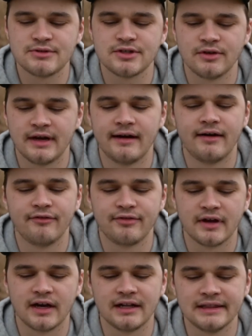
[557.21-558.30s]
to have
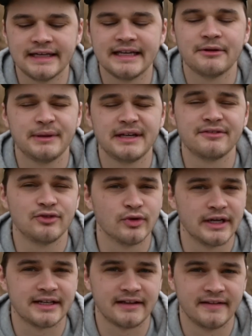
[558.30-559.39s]
got a little bit of
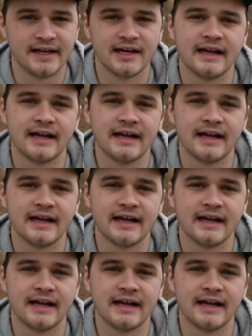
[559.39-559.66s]
grit in there,